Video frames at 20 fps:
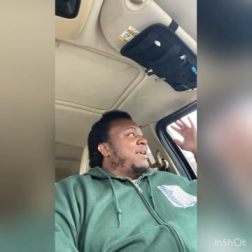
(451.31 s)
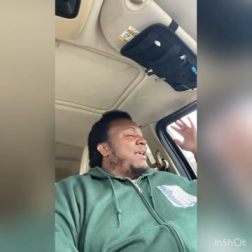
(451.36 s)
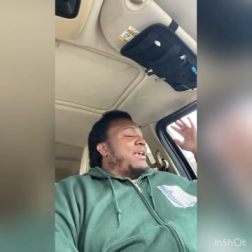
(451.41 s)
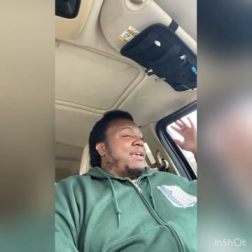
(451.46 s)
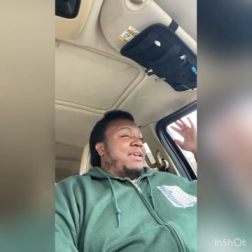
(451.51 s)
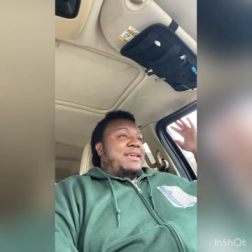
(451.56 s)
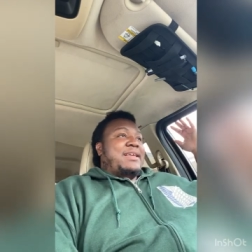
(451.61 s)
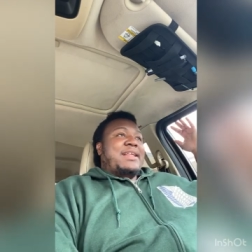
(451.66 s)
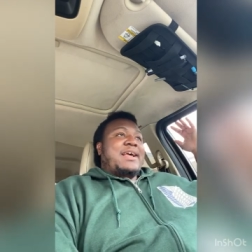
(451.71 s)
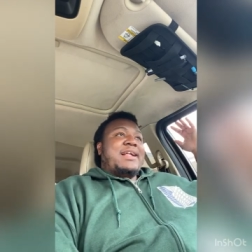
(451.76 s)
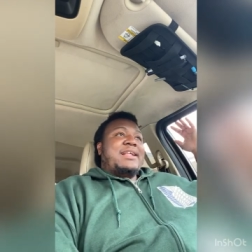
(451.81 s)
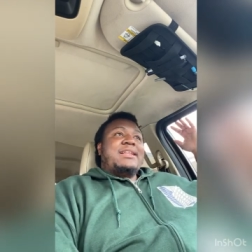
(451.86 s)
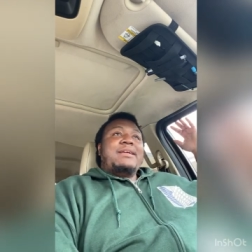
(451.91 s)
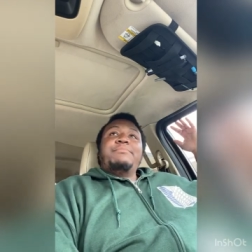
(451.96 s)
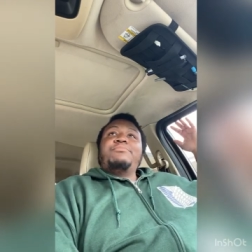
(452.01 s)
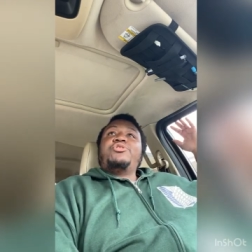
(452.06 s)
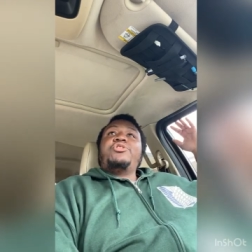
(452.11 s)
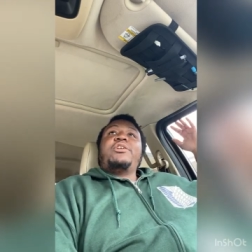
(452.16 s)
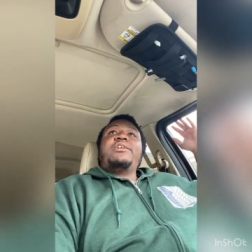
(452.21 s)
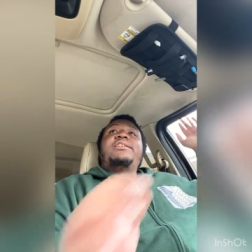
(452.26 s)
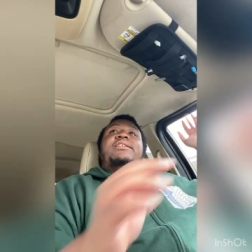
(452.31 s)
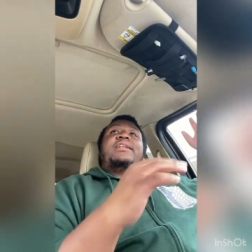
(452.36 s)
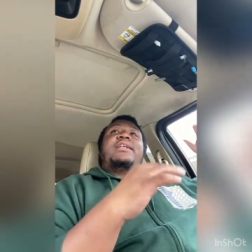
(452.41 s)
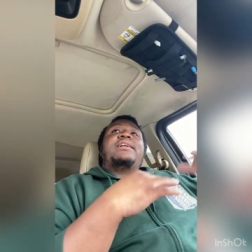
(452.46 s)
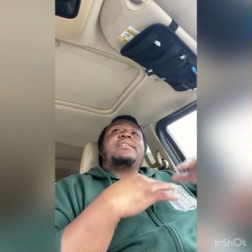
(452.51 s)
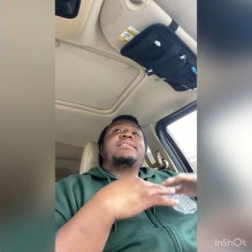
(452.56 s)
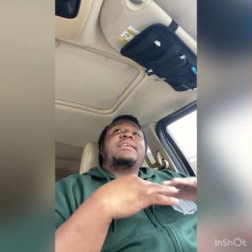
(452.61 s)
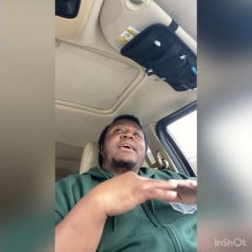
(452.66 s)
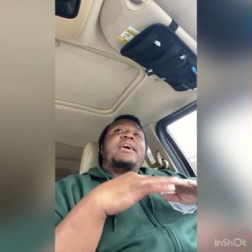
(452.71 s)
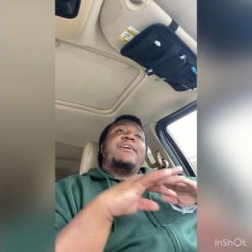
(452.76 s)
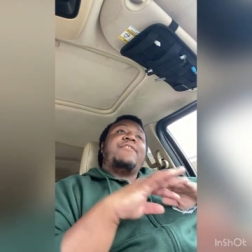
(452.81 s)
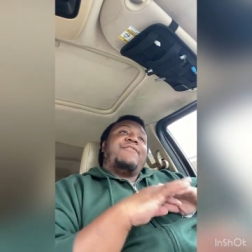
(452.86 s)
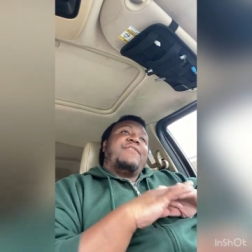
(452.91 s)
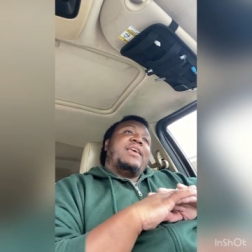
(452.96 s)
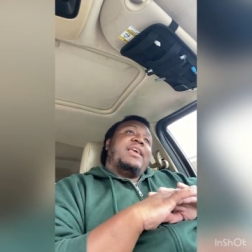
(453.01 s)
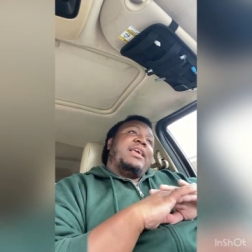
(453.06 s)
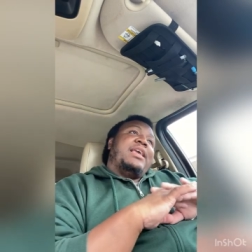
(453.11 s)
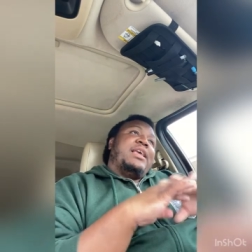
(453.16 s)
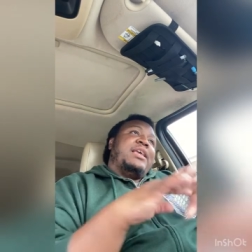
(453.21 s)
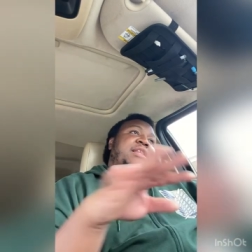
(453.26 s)
And I'm trying not to have
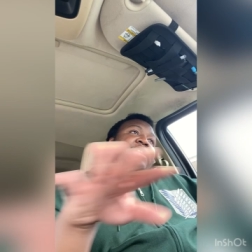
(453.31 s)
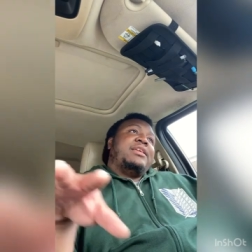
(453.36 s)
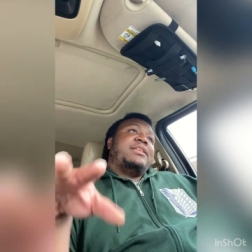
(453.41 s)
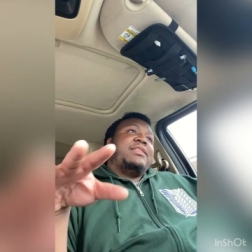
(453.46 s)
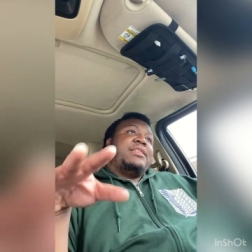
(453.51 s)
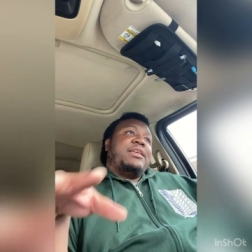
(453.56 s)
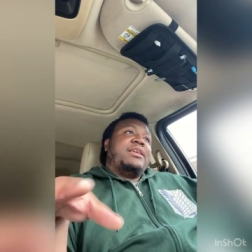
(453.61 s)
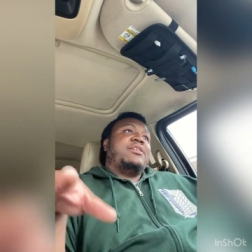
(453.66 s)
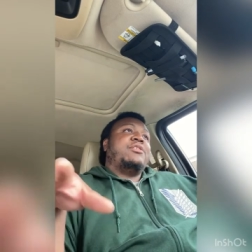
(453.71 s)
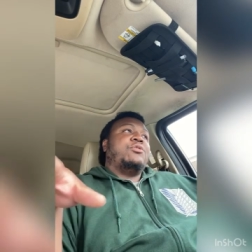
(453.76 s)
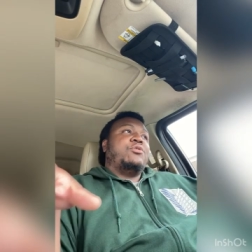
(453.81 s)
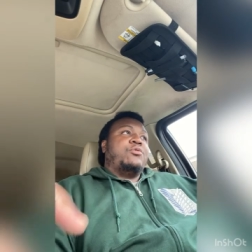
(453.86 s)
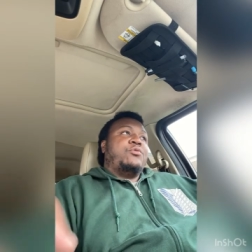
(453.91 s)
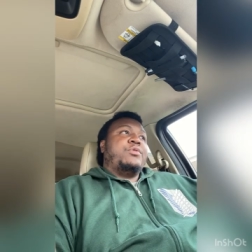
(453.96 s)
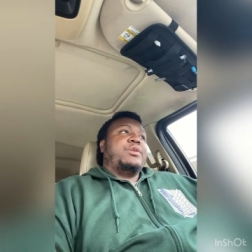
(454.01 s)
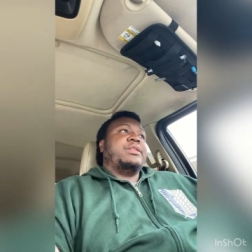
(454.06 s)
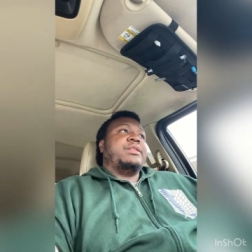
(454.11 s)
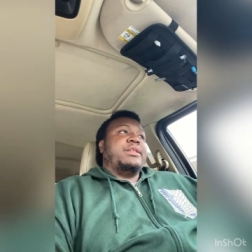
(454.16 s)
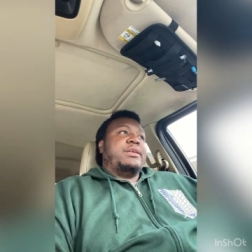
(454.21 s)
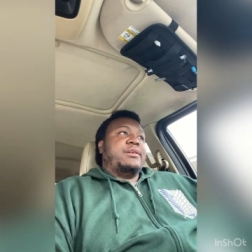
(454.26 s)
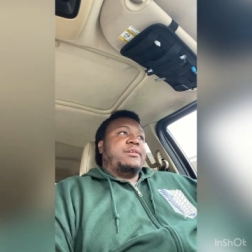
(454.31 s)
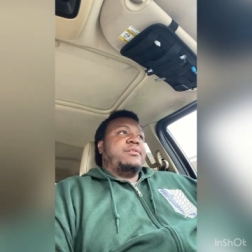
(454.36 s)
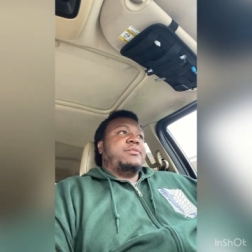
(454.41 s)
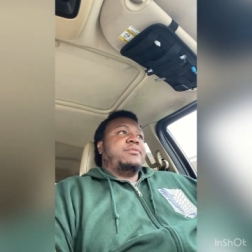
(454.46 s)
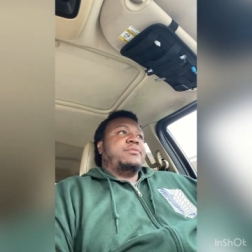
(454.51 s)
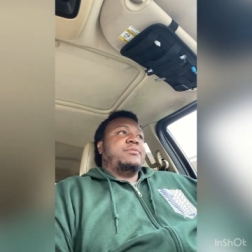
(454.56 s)
anything on there.